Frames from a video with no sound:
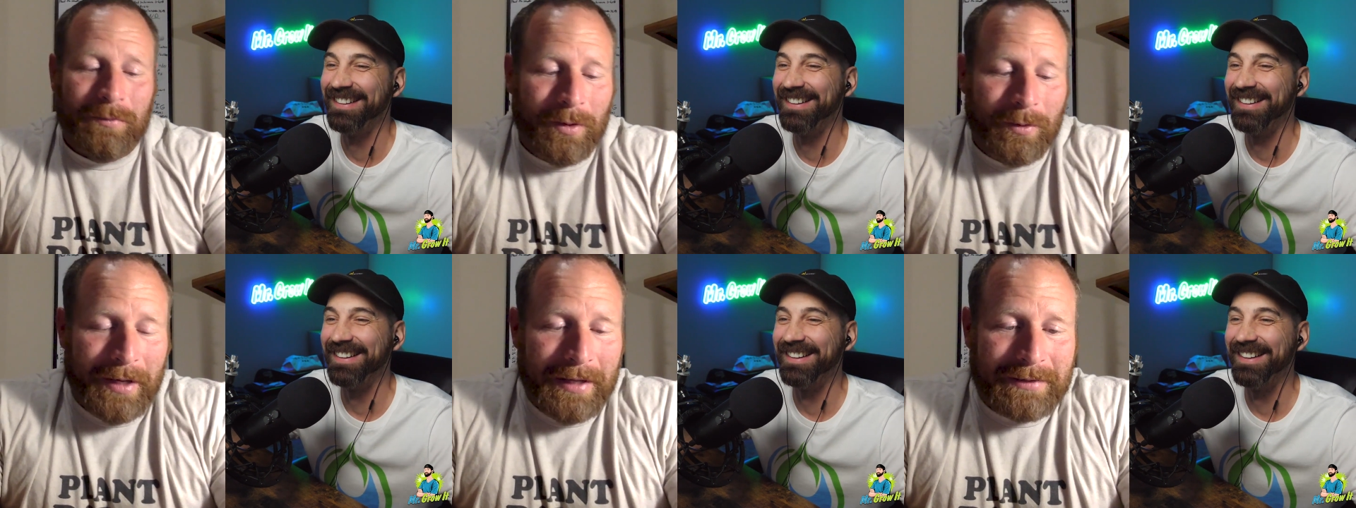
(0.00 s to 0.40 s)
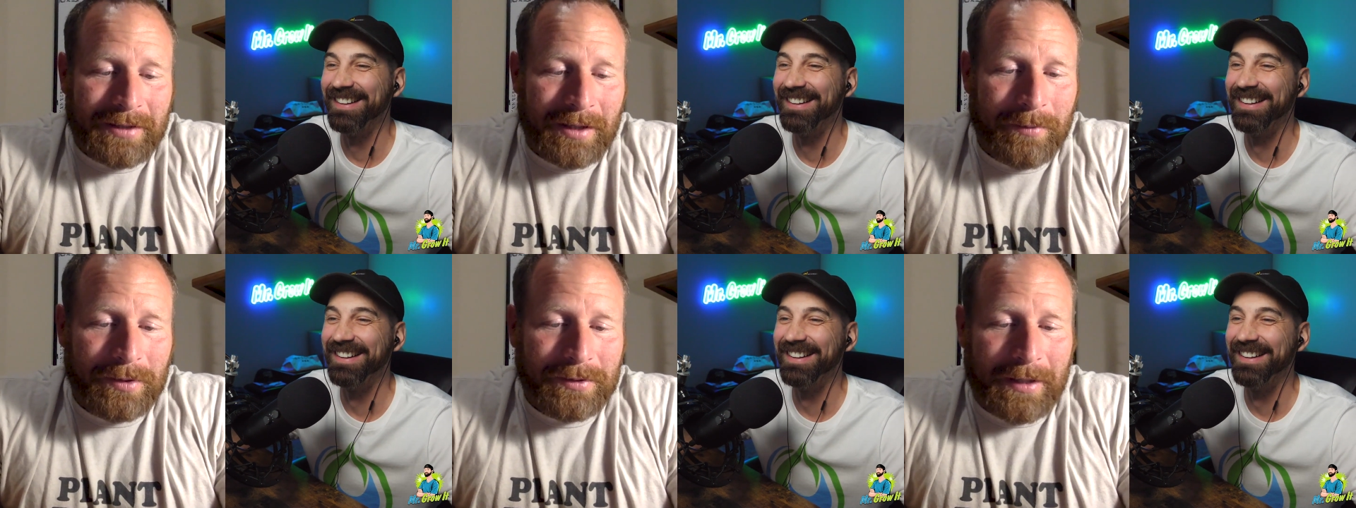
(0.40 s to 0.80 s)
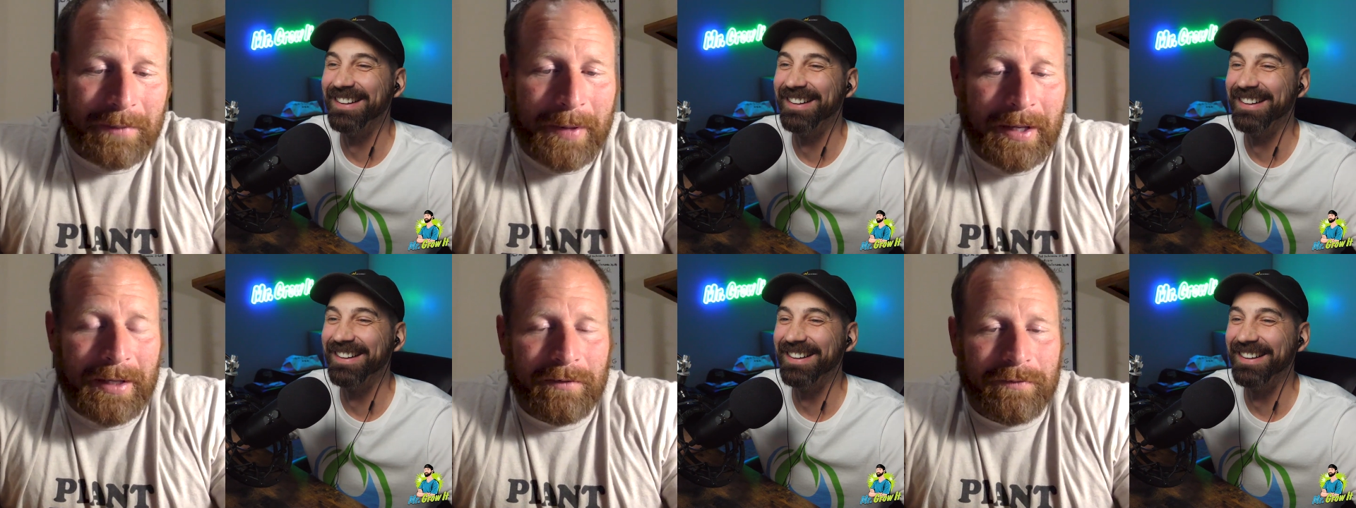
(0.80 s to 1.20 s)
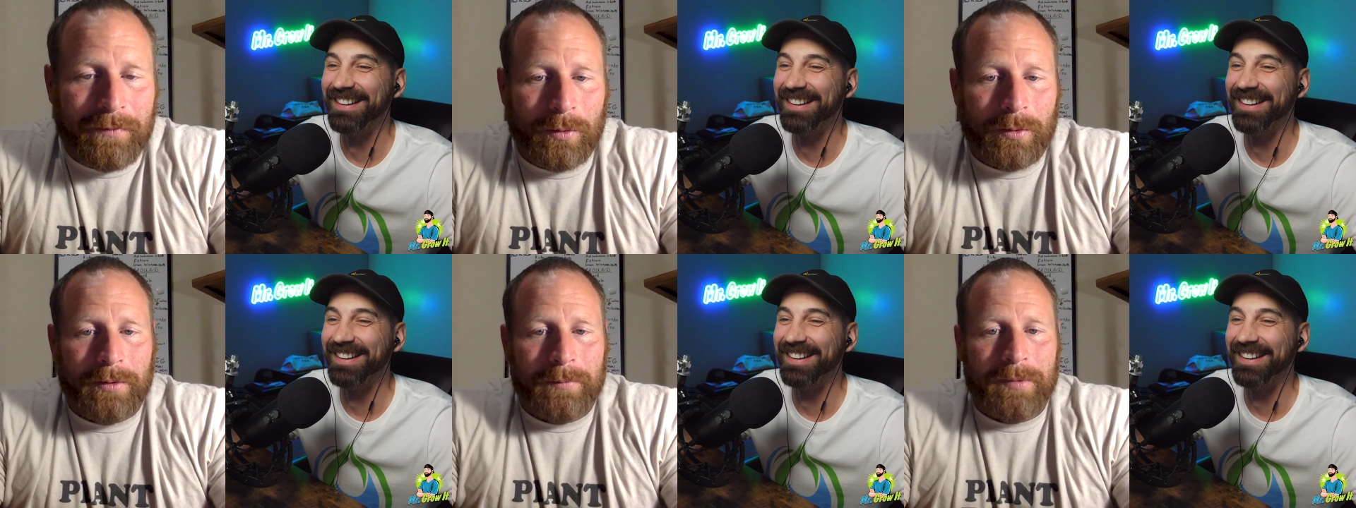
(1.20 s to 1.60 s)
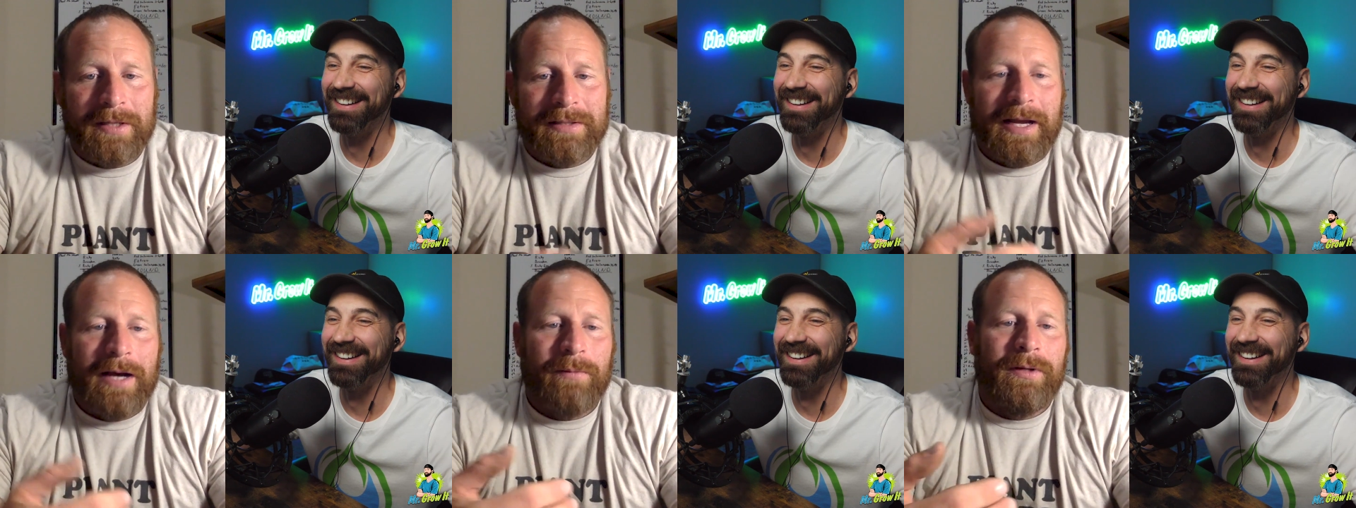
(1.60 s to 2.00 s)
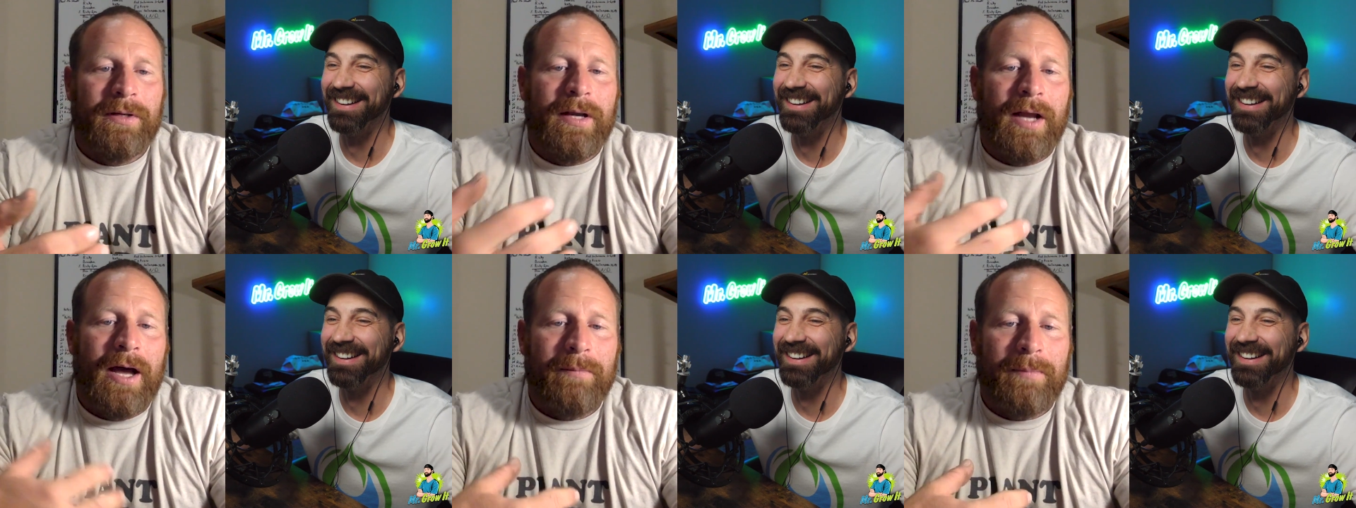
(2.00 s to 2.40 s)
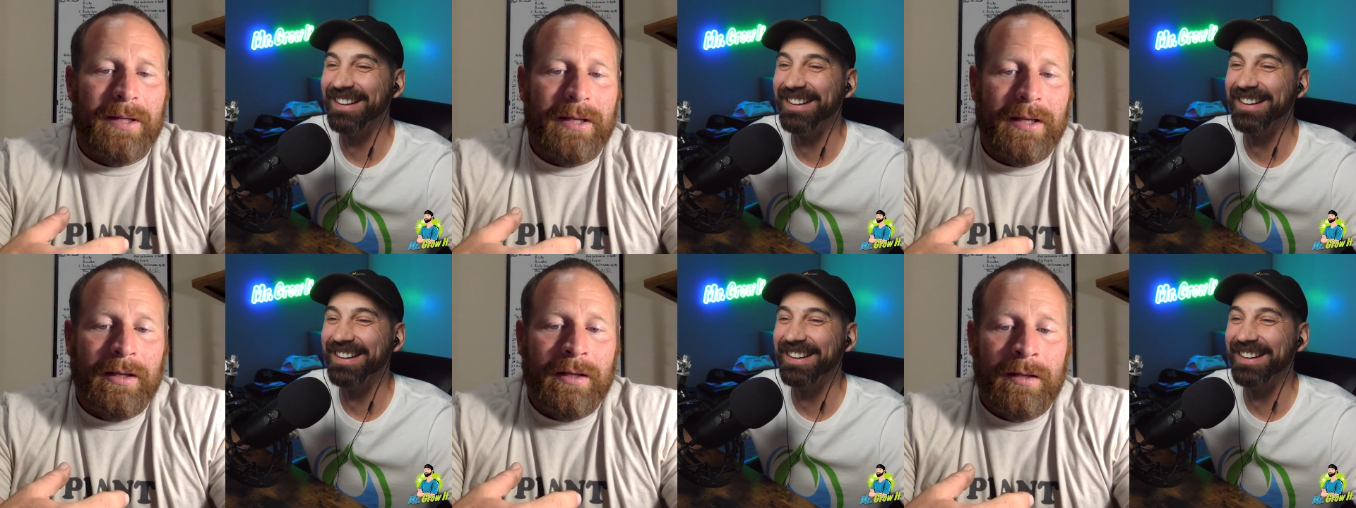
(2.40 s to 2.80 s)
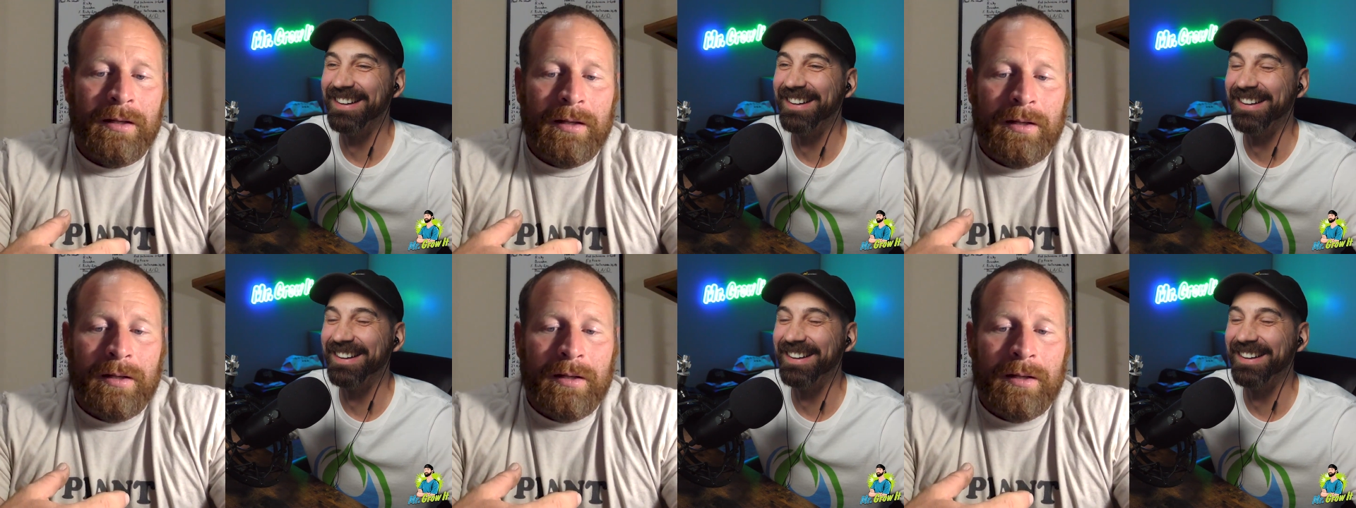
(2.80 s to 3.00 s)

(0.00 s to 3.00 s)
Speaker 1: won't. It's almost like paying it forward, because I would not be